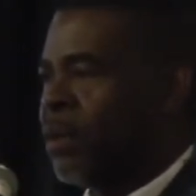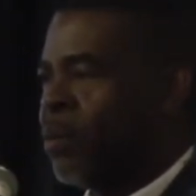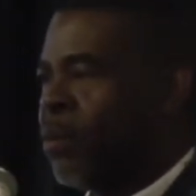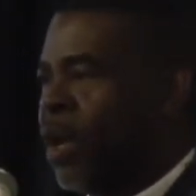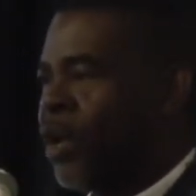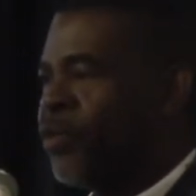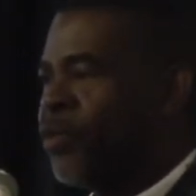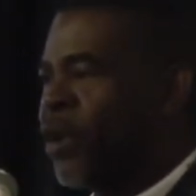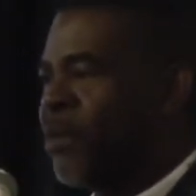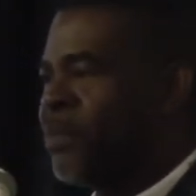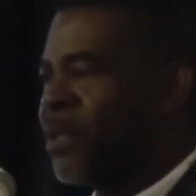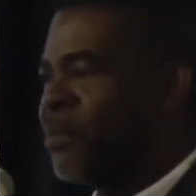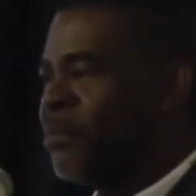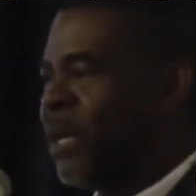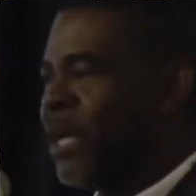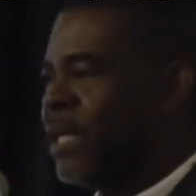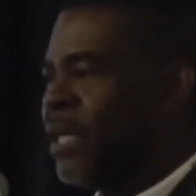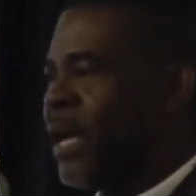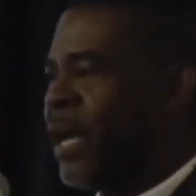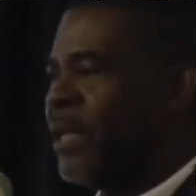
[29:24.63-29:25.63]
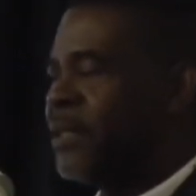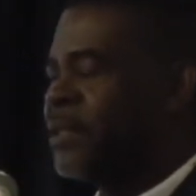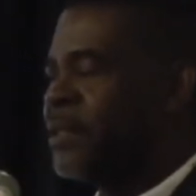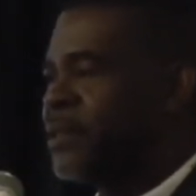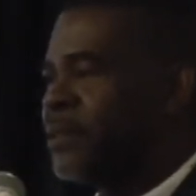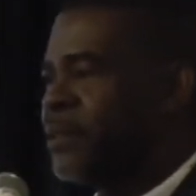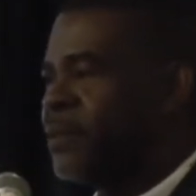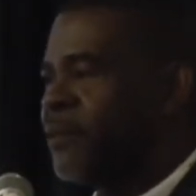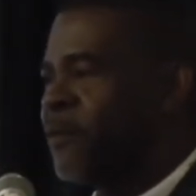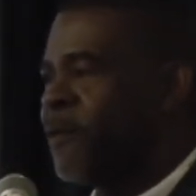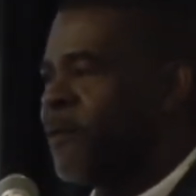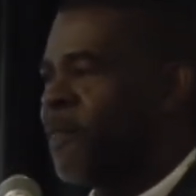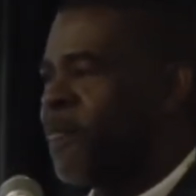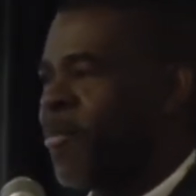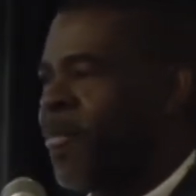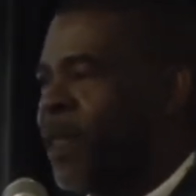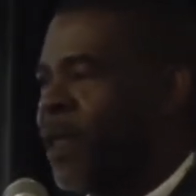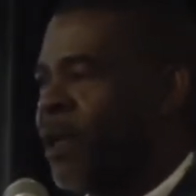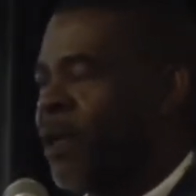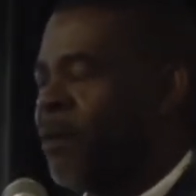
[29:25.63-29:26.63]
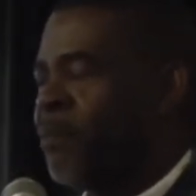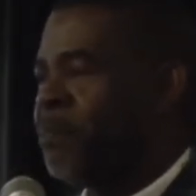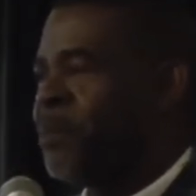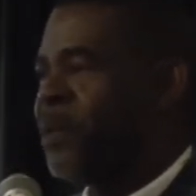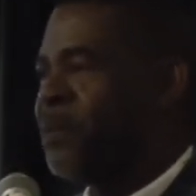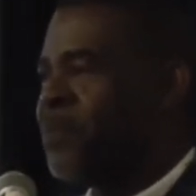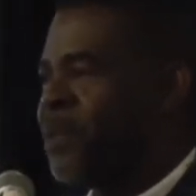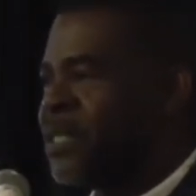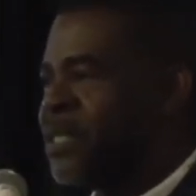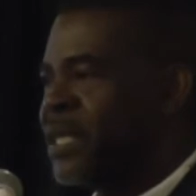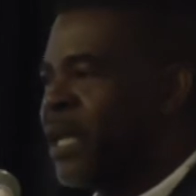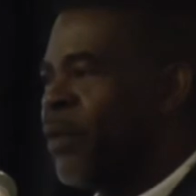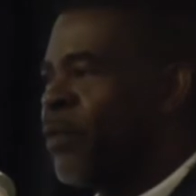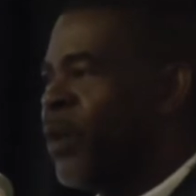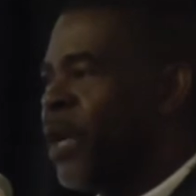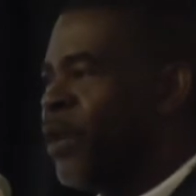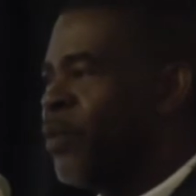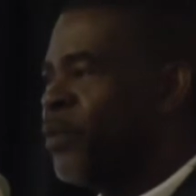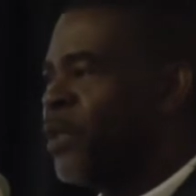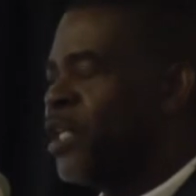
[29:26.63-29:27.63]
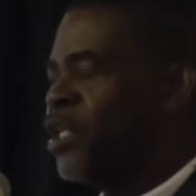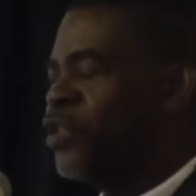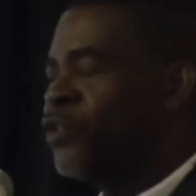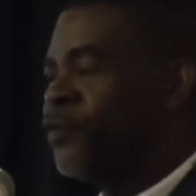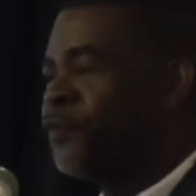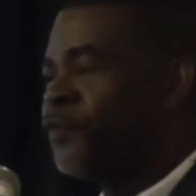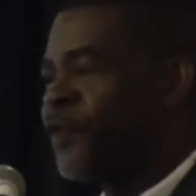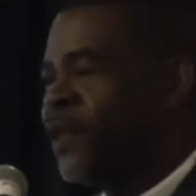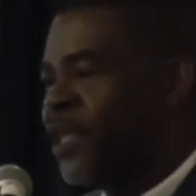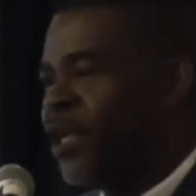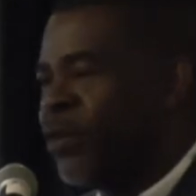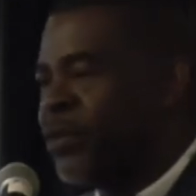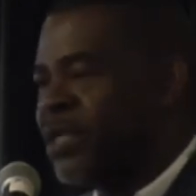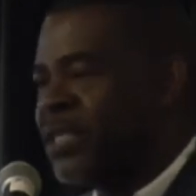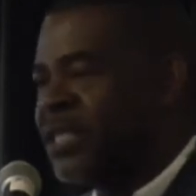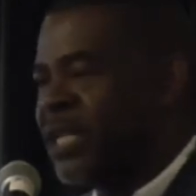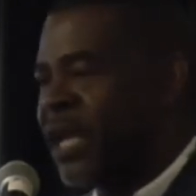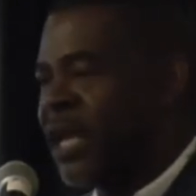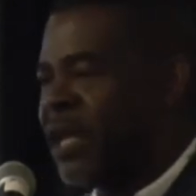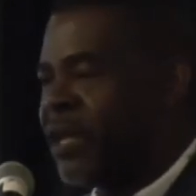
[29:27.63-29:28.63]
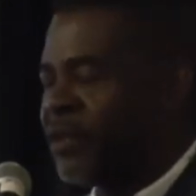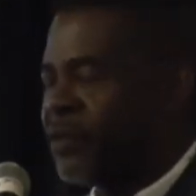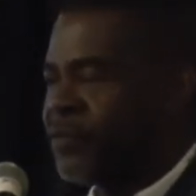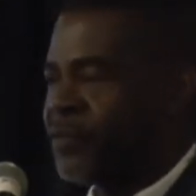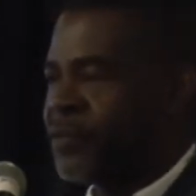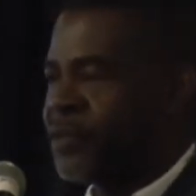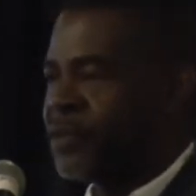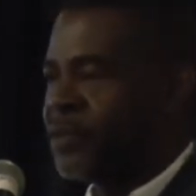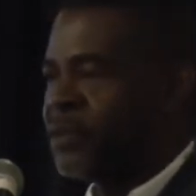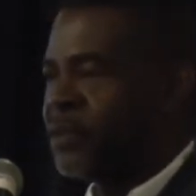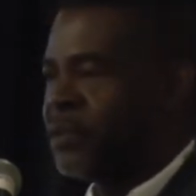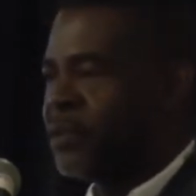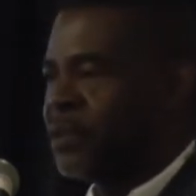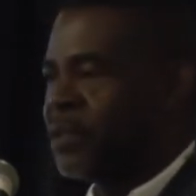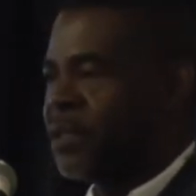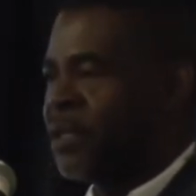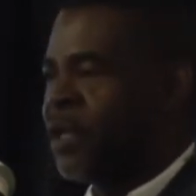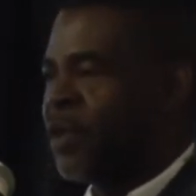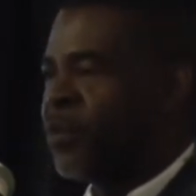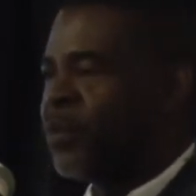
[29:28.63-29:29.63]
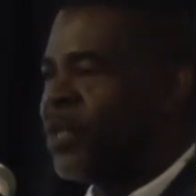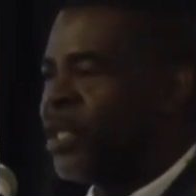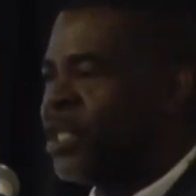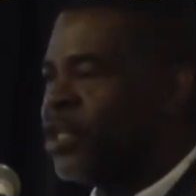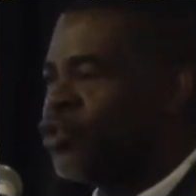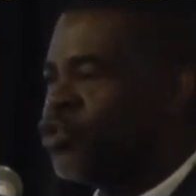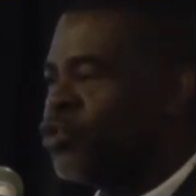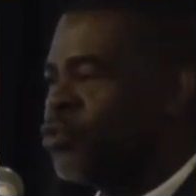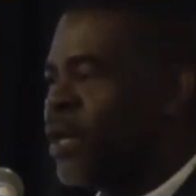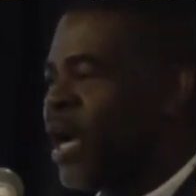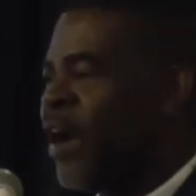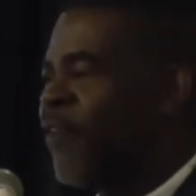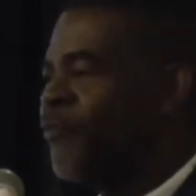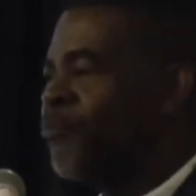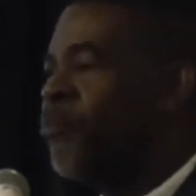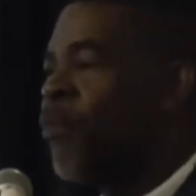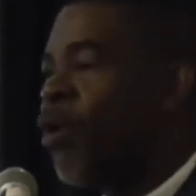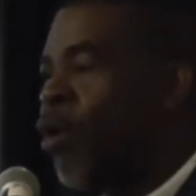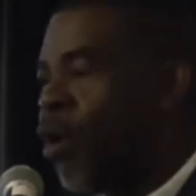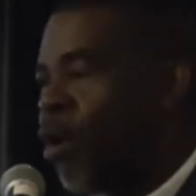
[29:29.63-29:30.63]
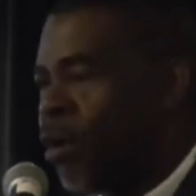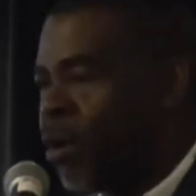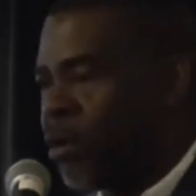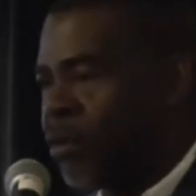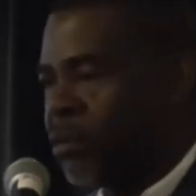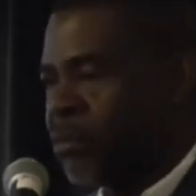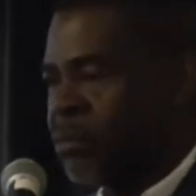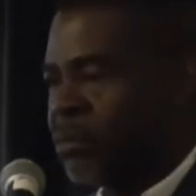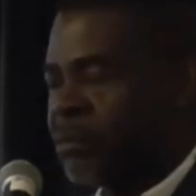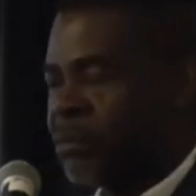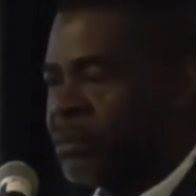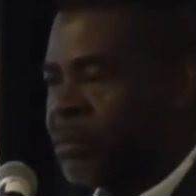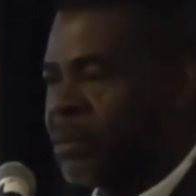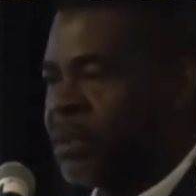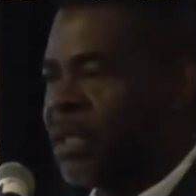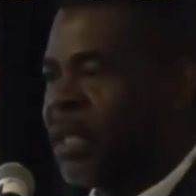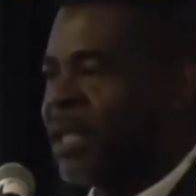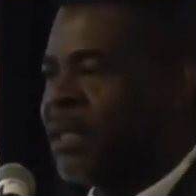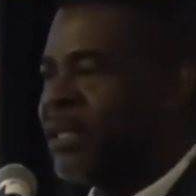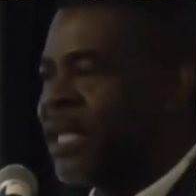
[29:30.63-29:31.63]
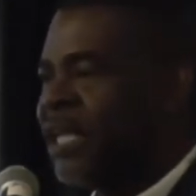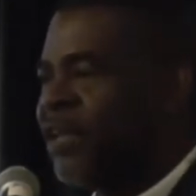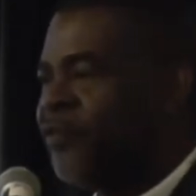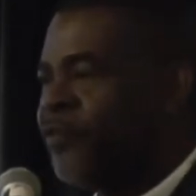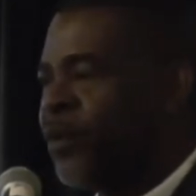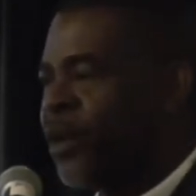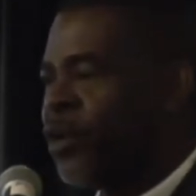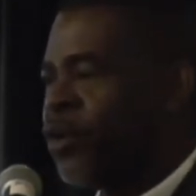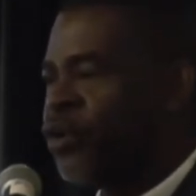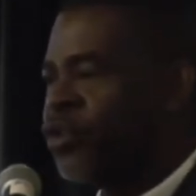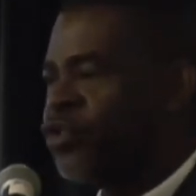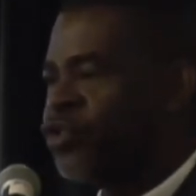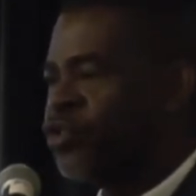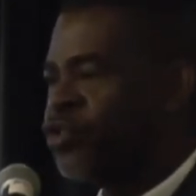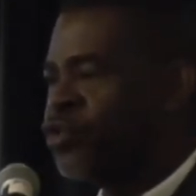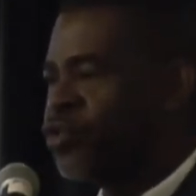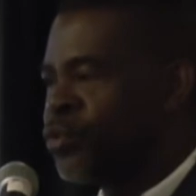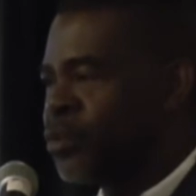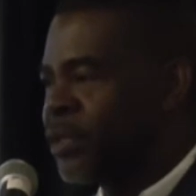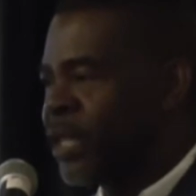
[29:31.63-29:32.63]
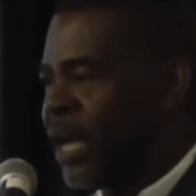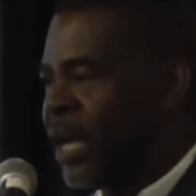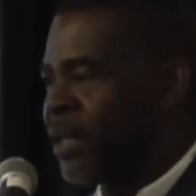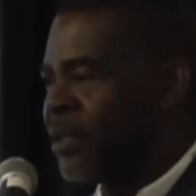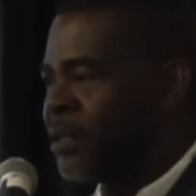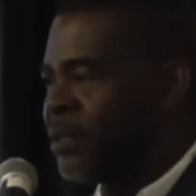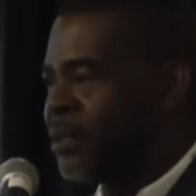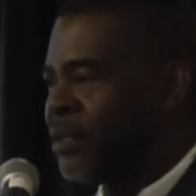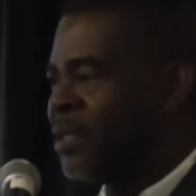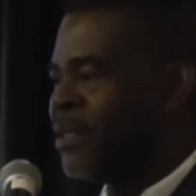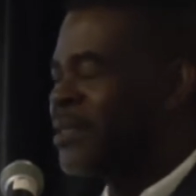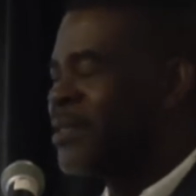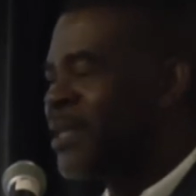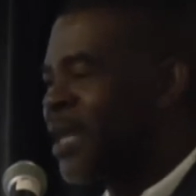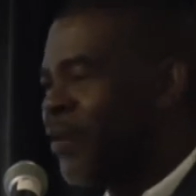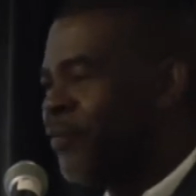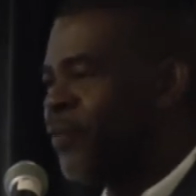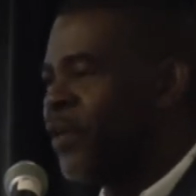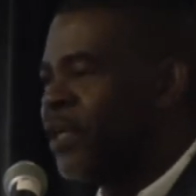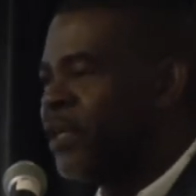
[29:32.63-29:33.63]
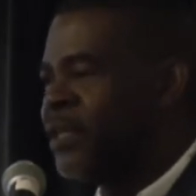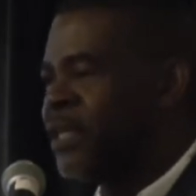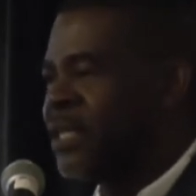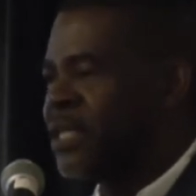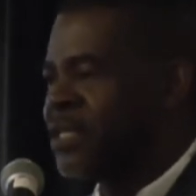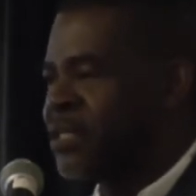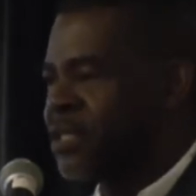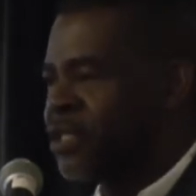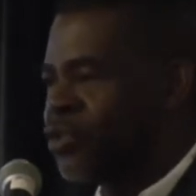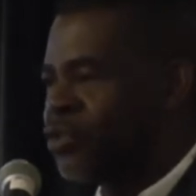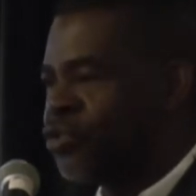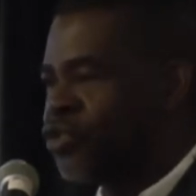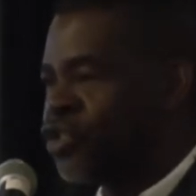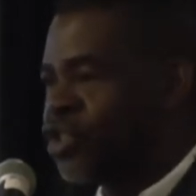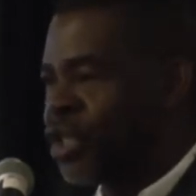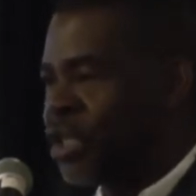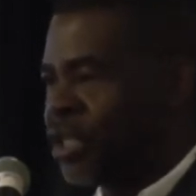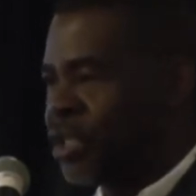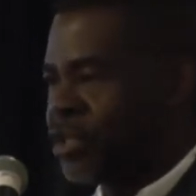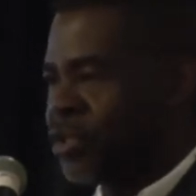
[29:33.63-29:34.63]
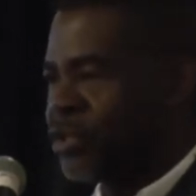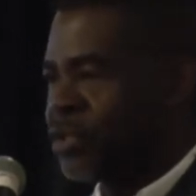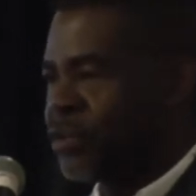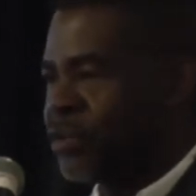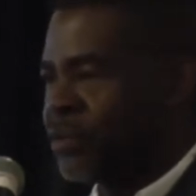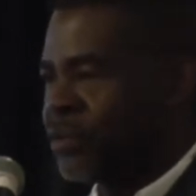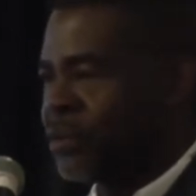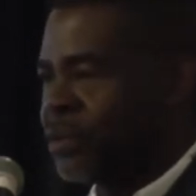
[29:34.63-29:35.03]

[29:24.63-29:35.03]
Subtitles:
what do I mean by that? People say, well, we need to feed ourselves. We need to have more. Then if we're going to do that, several things need to change.